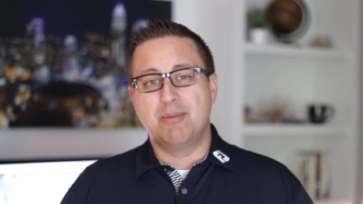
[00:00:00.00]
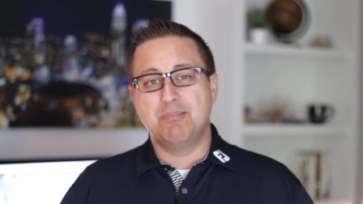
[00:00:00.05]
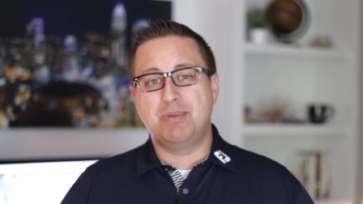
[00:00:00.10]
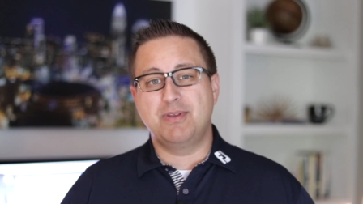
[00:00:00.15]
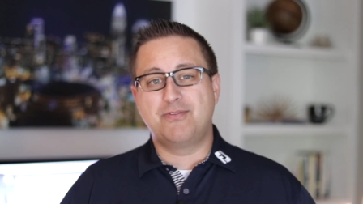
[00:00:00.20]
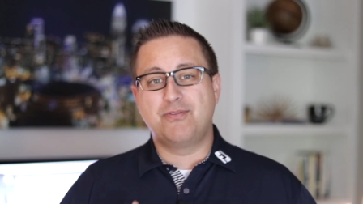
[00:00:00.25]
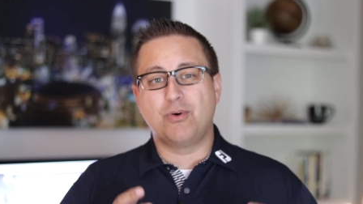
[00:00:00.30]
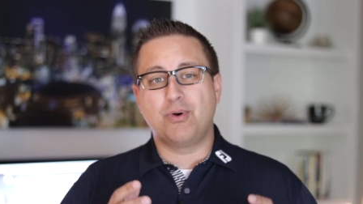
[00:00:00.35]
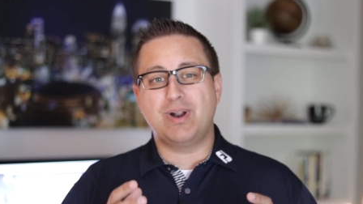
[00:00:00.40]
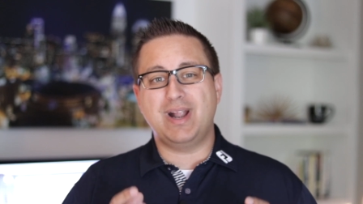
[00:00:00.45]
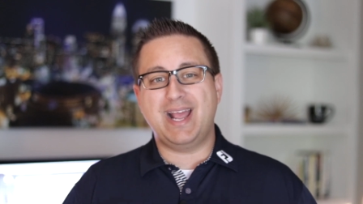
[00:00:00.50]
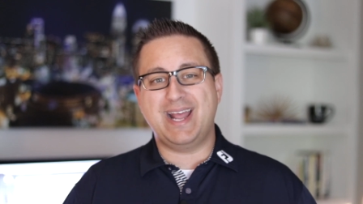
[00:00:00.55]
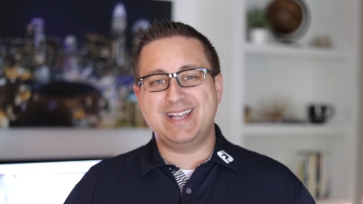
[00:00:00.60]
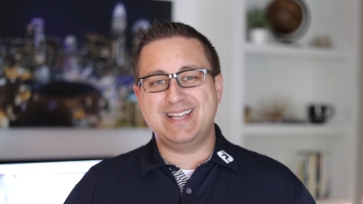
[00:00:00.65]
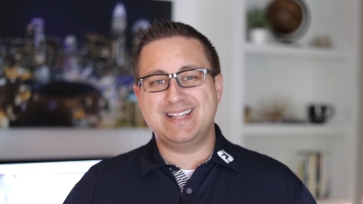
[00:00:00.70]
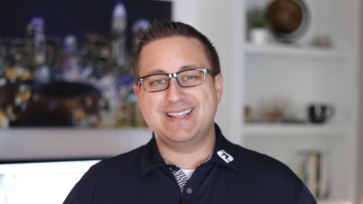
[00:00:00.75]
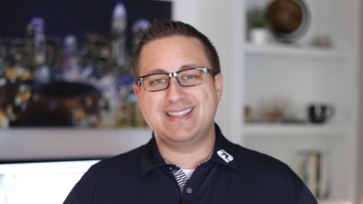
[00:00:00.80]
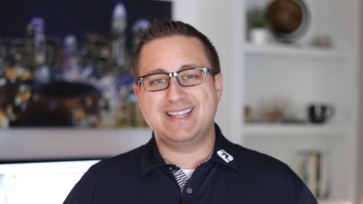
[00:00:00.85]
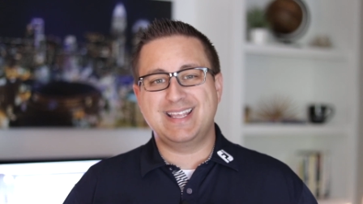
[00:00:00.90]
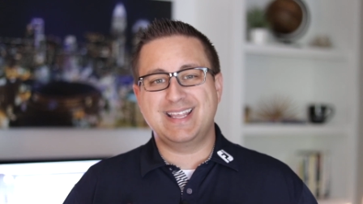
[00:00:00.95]
before
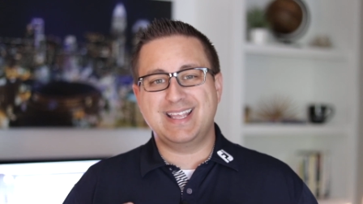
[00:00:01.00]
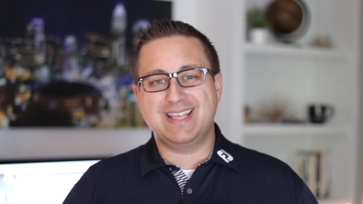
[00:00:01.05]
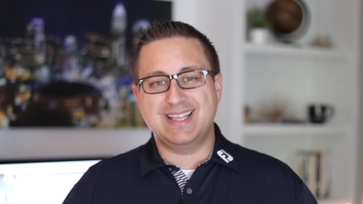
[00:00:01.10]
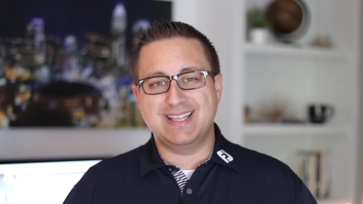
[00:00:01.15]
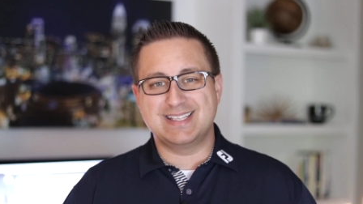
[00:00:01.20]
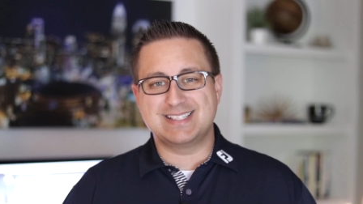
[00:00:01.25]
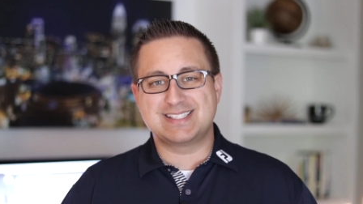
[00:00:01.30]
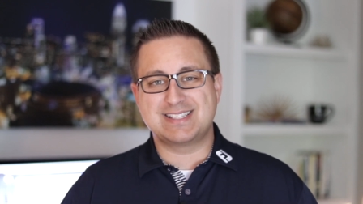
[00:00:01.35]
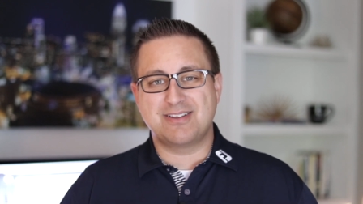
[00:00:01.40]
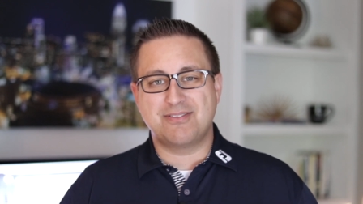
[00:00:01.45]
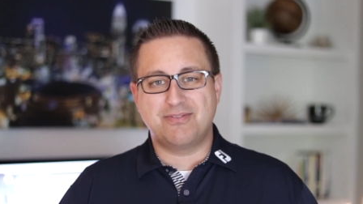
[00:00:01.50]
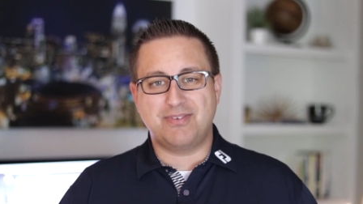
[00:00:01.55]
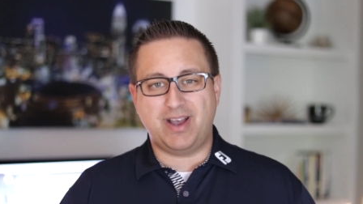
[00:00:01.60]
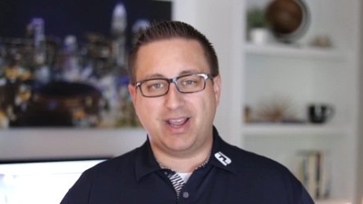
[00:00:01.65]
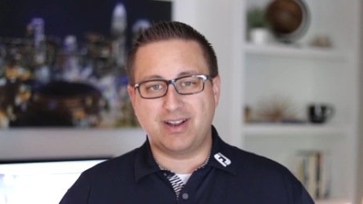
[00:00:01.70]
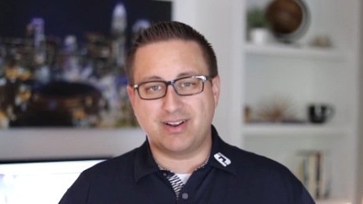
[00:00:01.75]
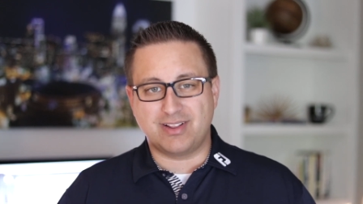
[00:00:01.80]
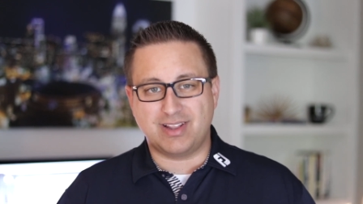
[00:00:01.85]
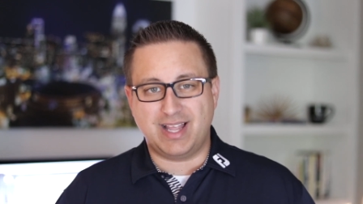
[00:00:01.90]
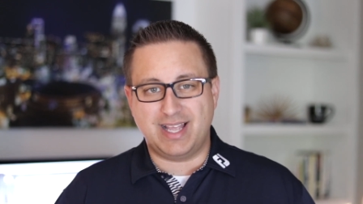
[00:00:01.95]
anything is
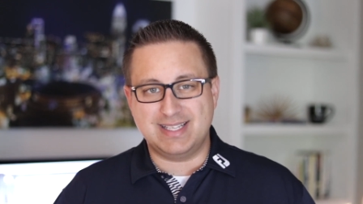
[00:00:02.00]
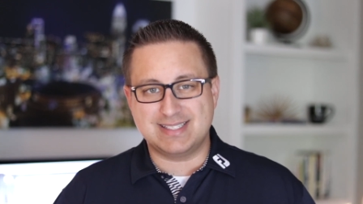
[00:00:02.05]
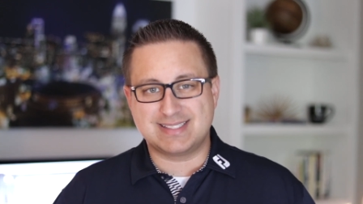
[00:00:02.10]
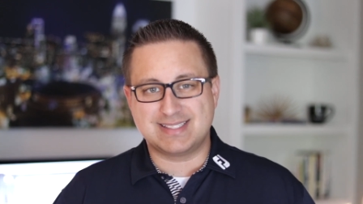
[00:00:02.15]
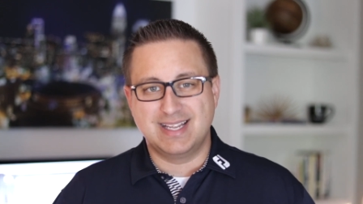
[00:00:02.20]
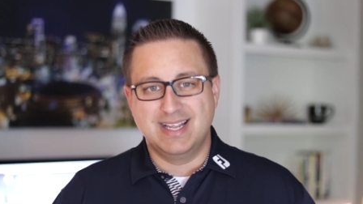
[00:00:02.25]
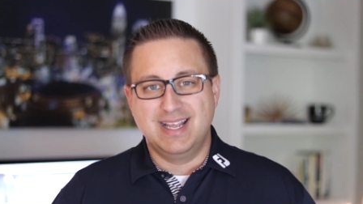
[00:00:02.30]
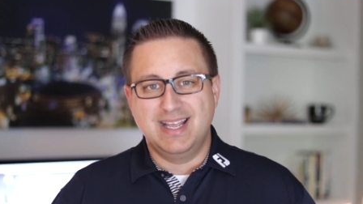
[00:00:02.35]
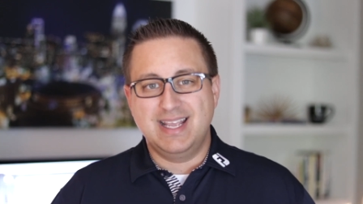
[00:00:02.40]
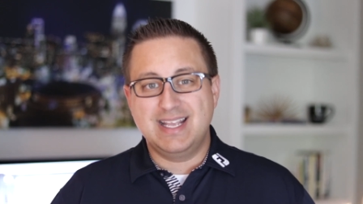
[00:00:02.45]
finalized.